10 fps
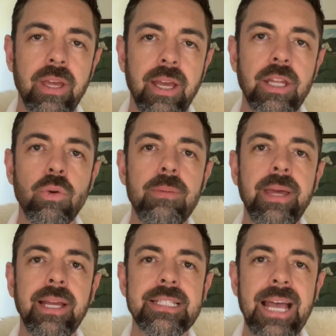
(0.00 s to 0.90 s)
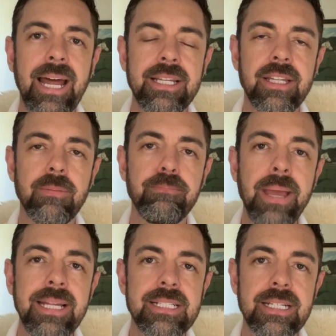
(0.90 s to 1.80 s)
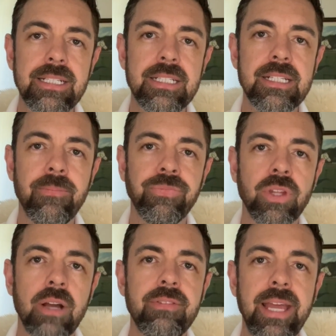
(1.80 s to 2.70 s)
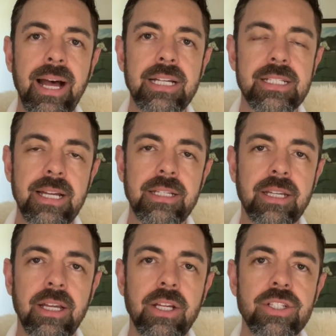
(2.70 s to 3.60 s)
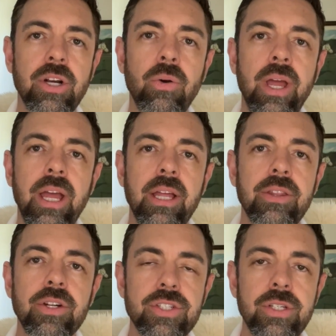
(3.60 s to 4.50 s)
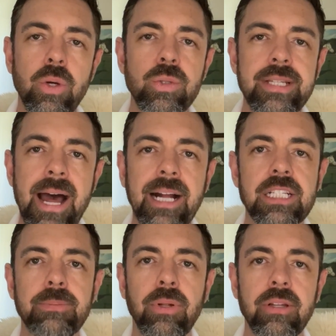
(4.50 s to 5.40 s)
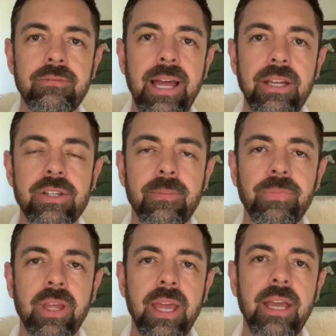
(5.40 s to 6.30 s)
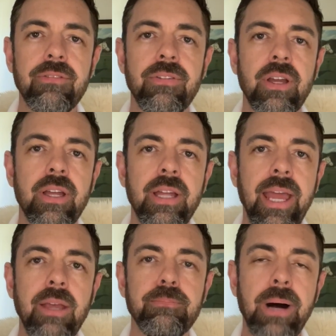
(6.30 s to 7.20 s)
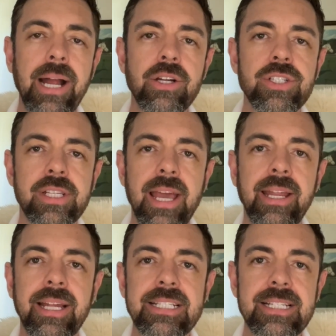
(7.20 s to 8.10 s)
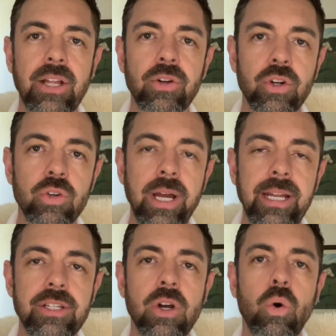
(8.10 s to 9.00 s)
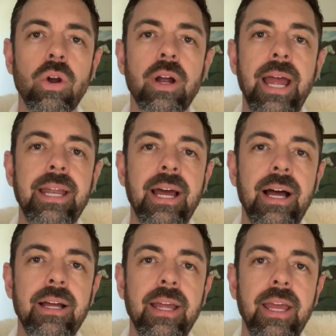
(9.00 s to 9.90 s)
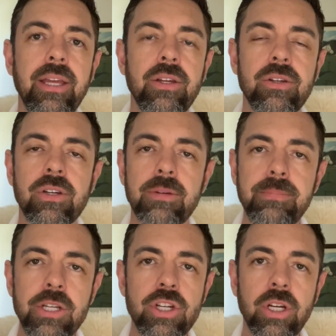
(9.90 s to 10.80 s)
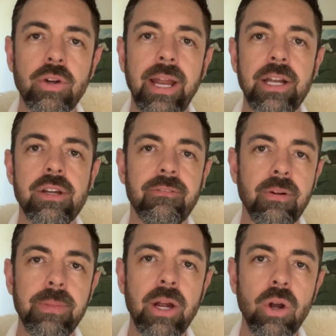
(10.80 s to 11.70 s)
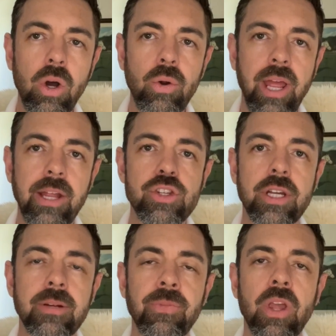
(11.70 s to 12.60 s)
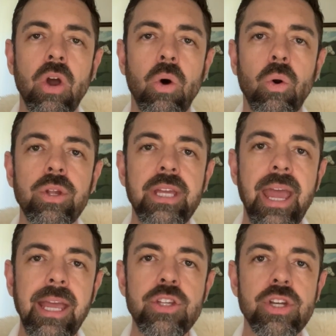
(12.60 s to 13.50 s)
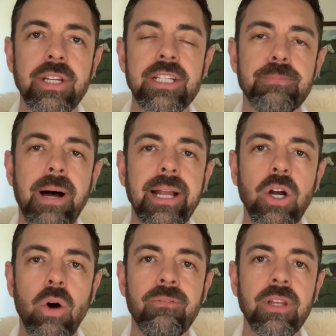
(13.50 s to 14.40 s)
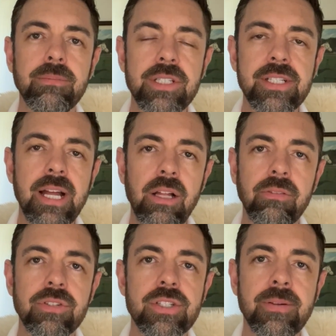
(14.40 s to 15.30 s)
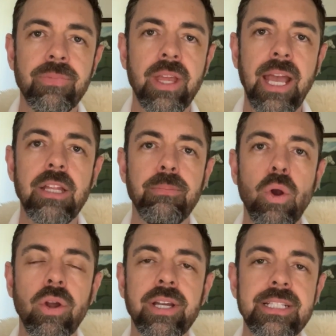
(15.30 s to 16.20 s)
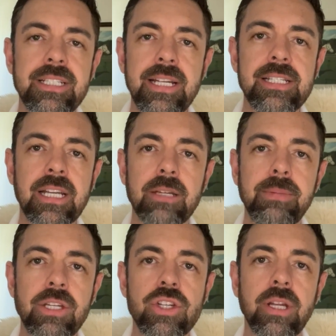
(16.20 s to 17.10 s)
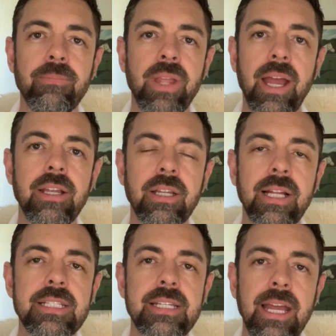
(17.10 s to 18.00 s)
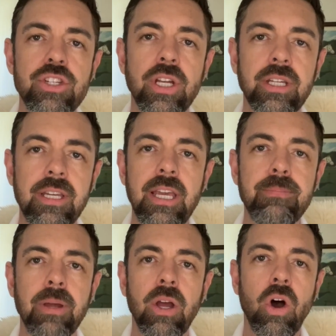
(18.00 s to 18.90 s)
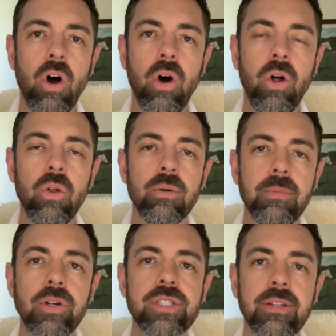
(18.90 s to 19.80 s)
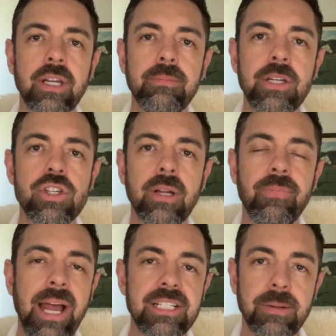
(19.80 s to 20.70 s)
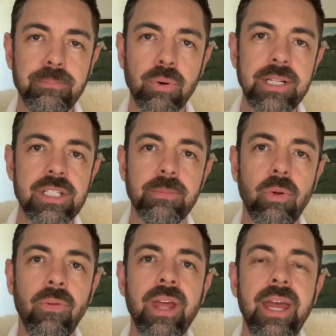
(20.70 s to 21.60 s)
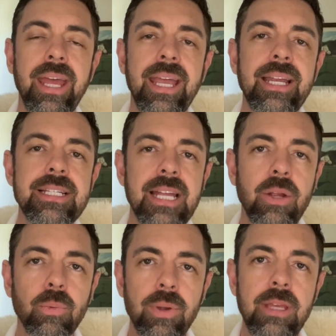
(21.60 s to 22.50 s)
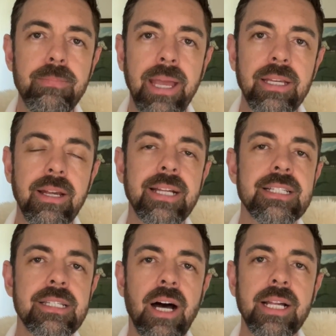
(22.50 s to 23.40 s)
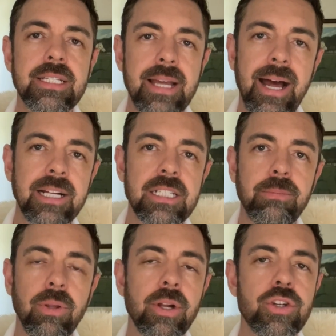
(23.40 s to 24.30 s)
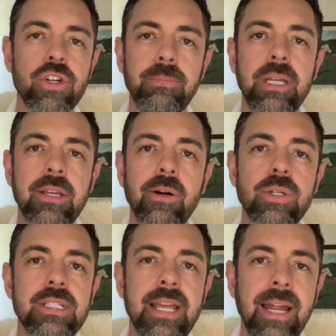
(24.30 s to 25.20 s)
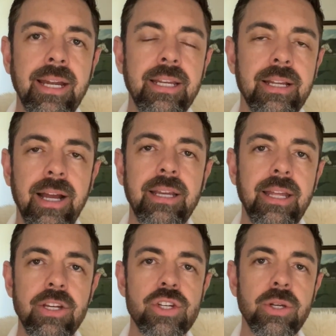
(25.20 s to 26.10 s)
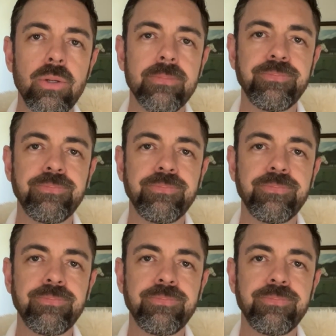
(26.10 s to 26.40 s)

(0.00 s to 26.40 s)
And the rebate gets added to the basis of the asset. So there's no taxable event. If a buyer's getting a seller credit or a commission credit from their own agent, or the agent is buying a home for themselves and the broker concedes the commission and lets the agent keep all or most of the commission as a principal, it is a rebate. It's non-taxable. There should be no 1099 issued.